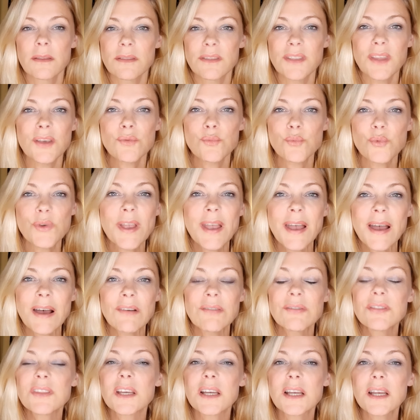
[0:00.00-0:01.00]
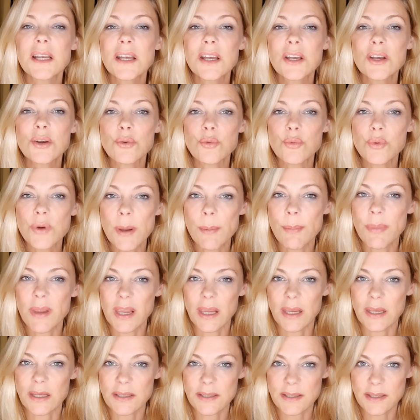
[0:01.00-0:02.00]
Then we have the
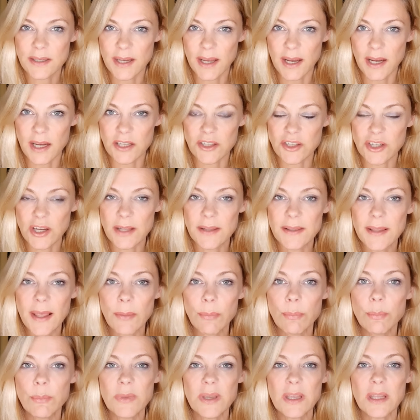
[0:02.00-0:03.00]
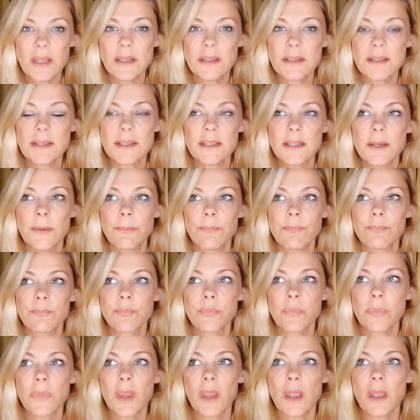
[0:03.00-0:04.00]
cribbing stage. And that means
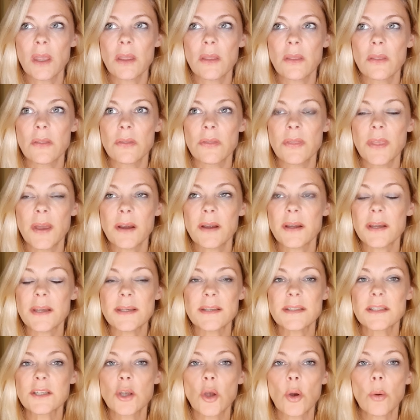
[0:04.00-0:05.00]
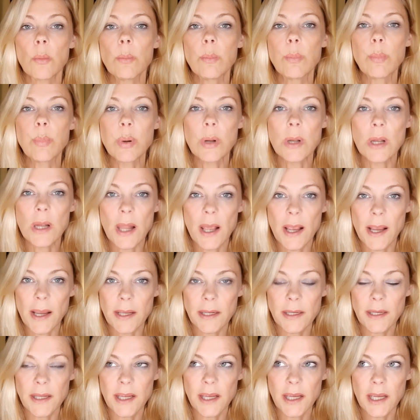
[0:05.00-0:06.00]
there is
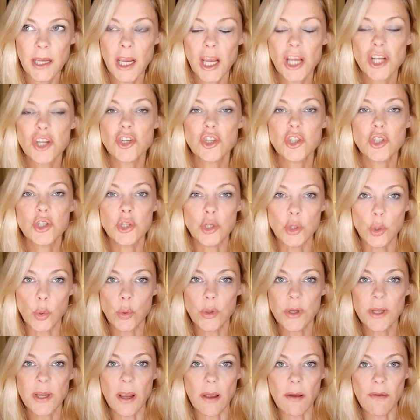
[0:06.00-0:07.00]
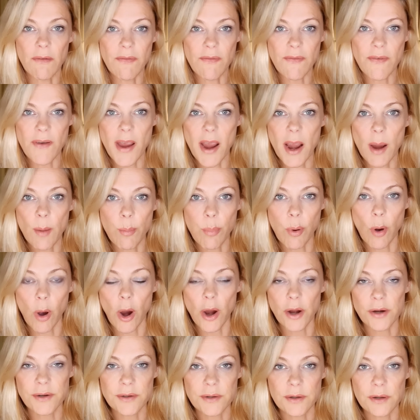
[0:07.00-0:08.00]
complaining to the affair
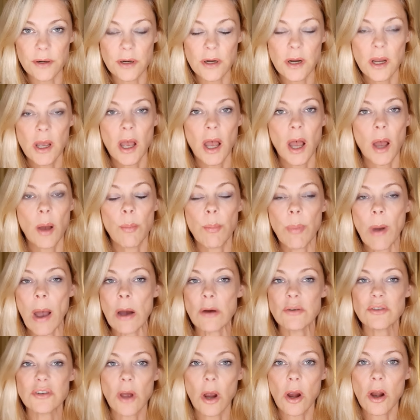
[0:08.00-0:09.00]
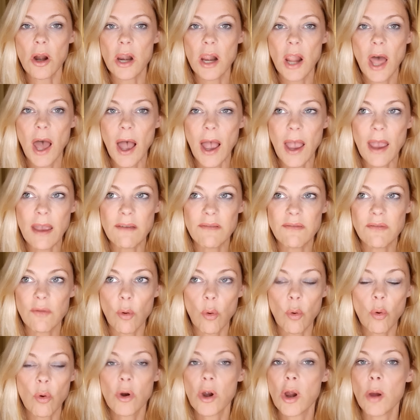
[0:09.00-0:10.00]
partner about our life
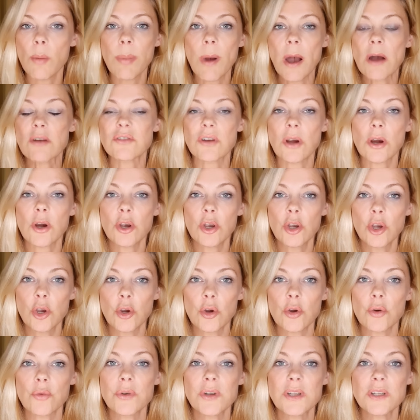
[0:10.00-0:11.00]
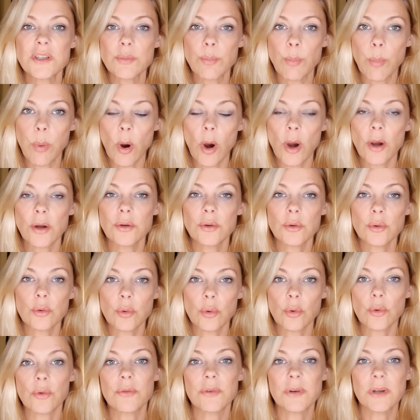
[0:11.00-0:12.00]
or about our current partner
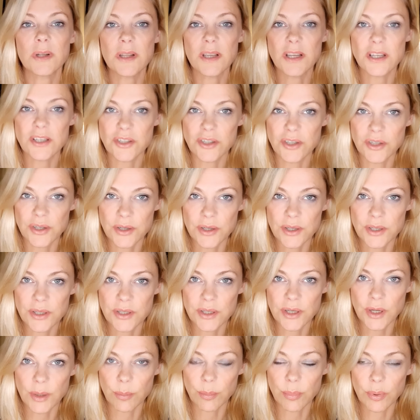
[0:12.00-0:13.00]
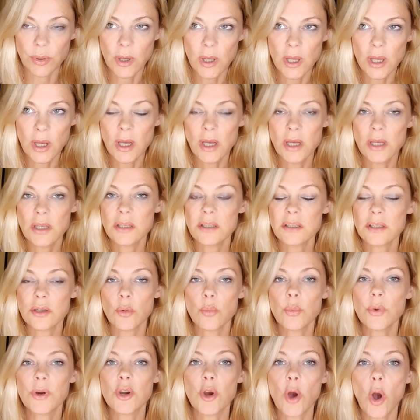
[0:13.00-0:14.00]
or relationship. So
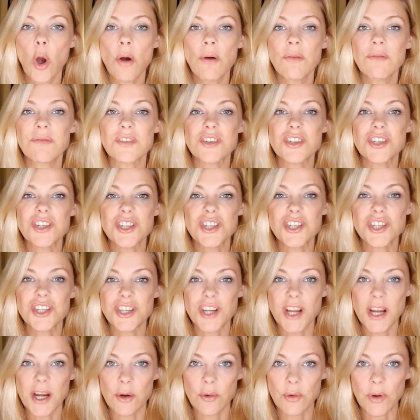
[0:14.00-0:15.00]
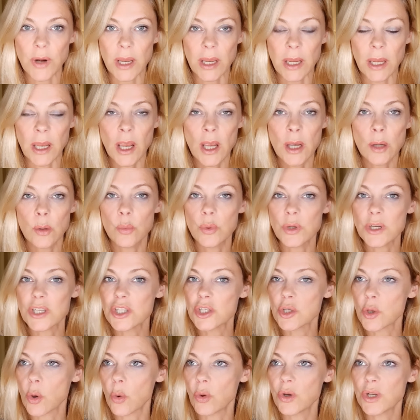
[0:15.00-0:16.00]
we're oversharing. We're
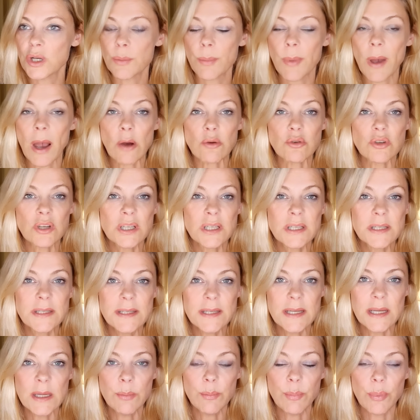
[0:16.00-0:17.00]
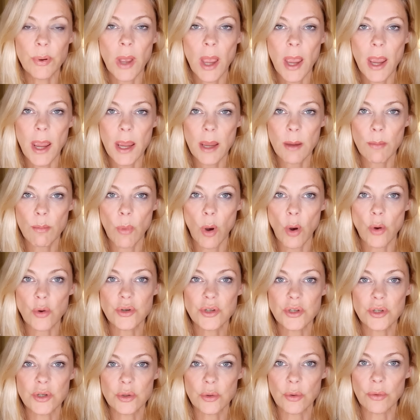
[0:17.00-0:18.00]
talking about deep
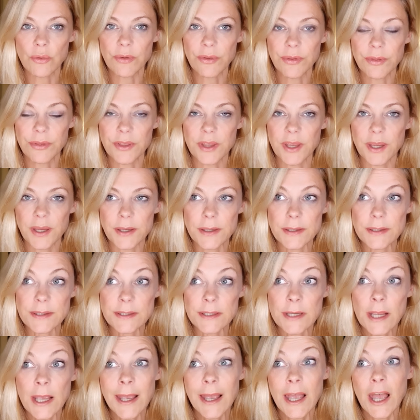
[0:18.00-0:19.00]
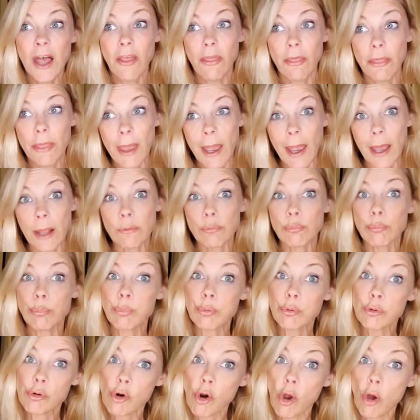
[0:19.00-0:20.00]
emotional things that
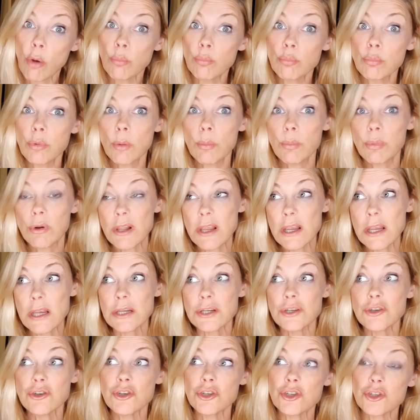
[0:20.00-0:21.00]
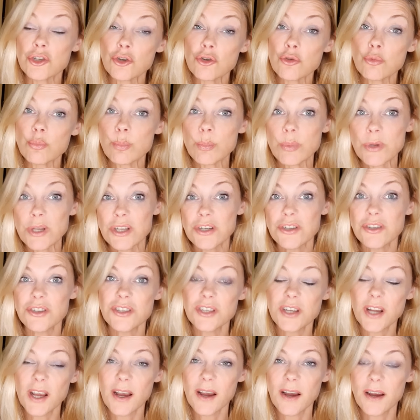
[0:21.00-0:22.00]
probably should be
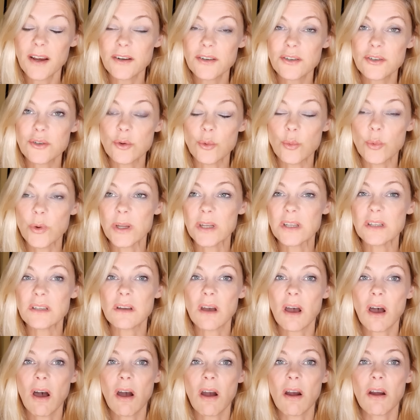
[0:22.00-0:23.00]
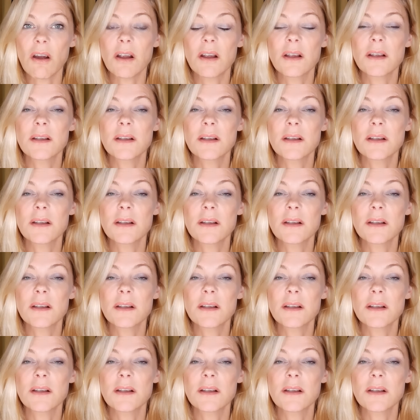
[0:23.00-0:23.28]
shared with our